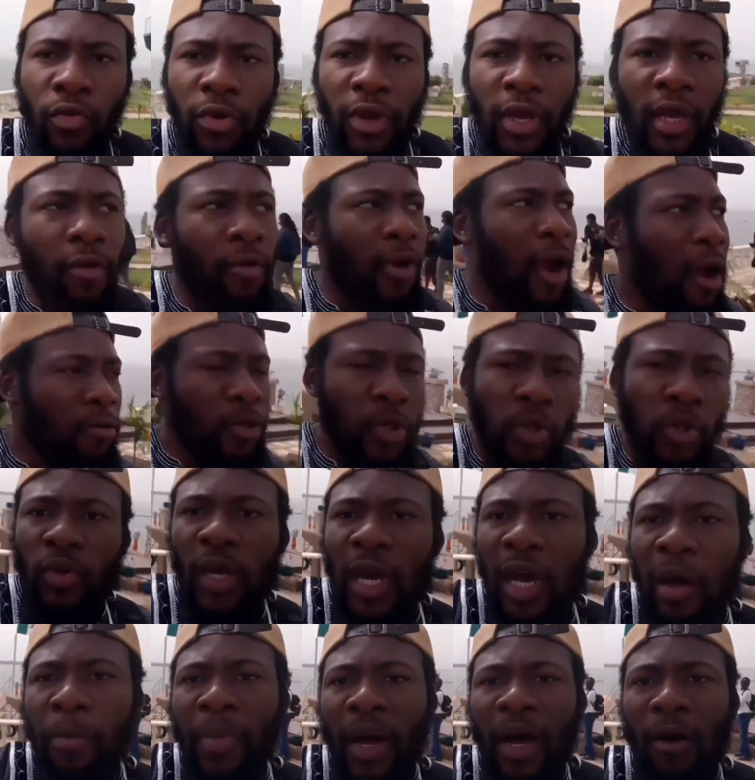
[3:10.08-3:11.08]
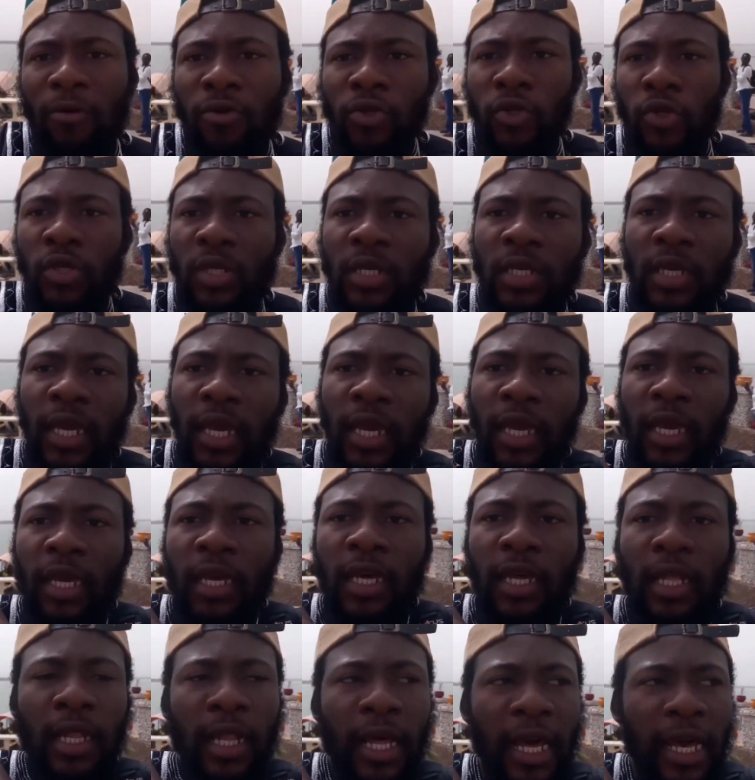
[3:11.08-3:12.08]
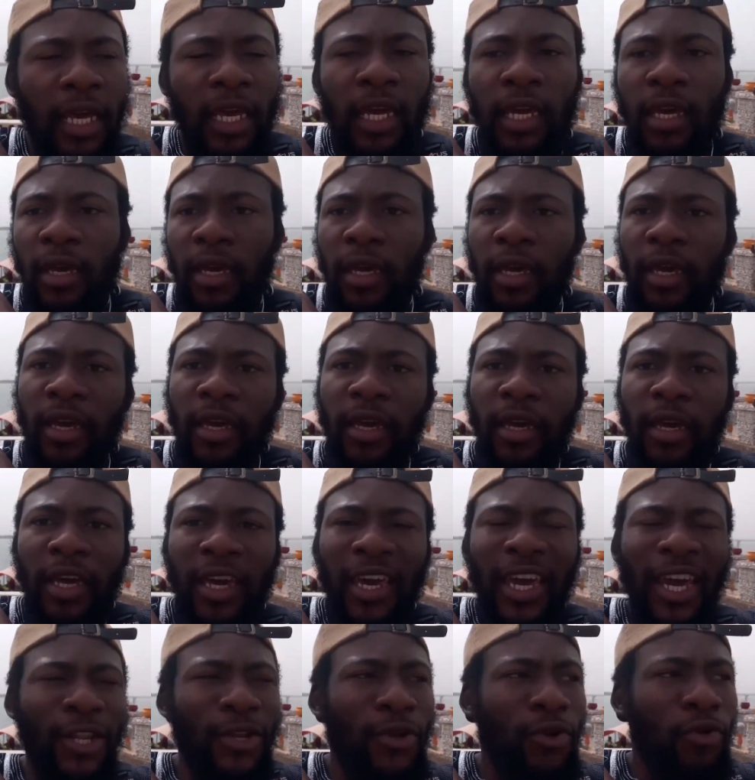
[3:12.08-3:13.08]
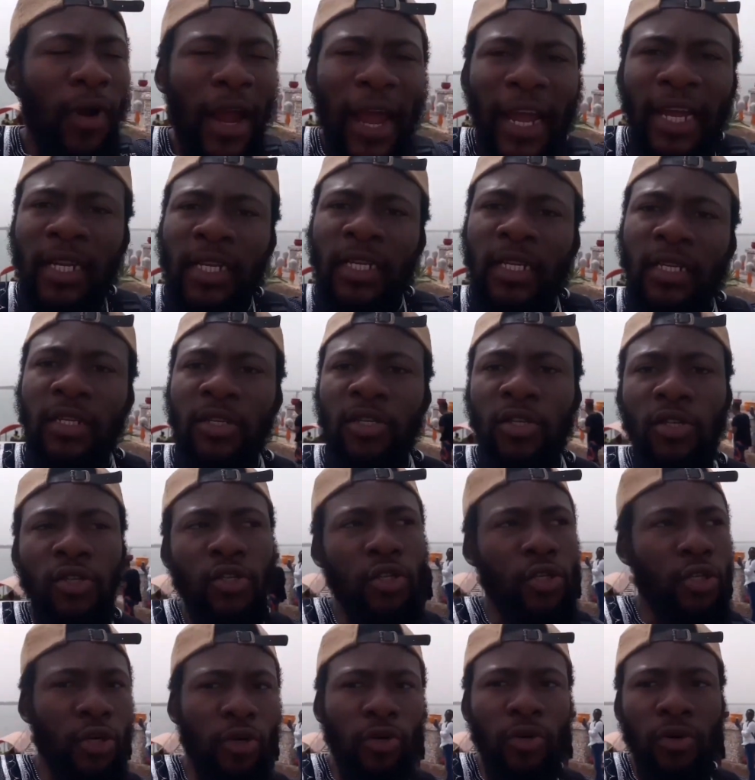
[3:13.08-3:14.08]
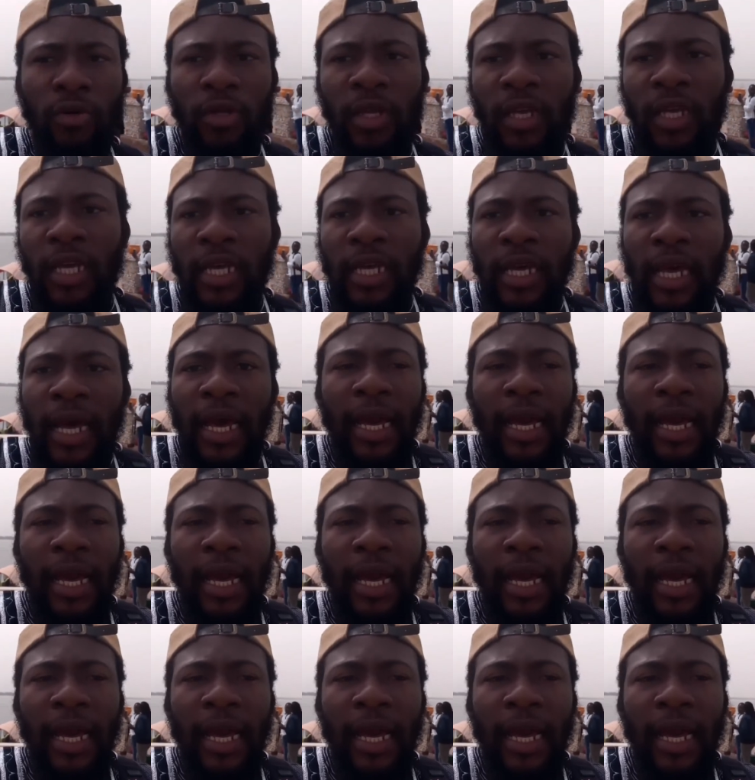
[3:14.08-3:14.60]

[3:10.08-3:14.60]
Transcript: And we are out. We are about to take like a canoe ride, you know,